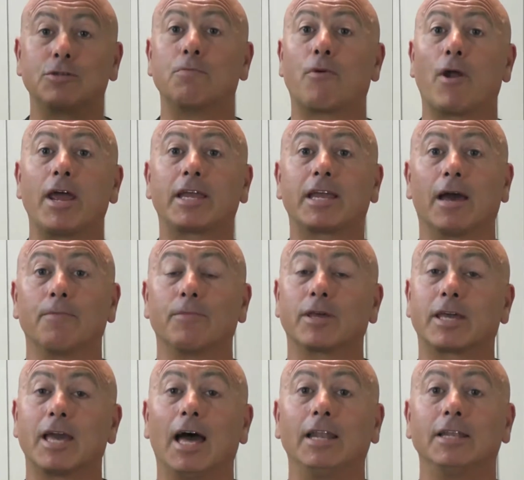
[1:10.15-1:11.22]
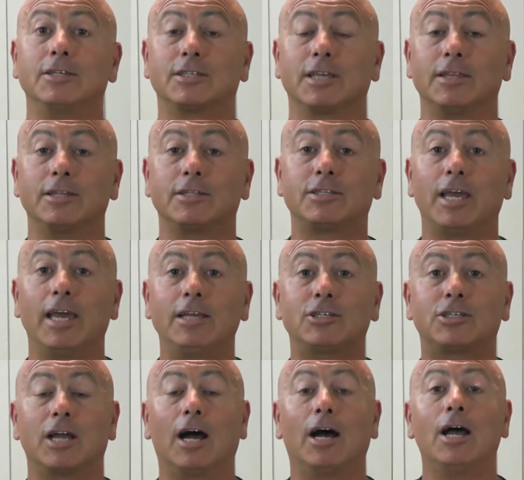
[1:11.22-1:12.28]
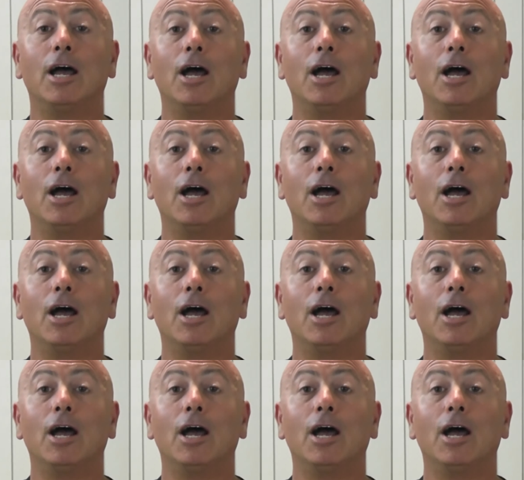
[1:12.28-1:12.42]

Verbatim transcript: to break up the colours and the texture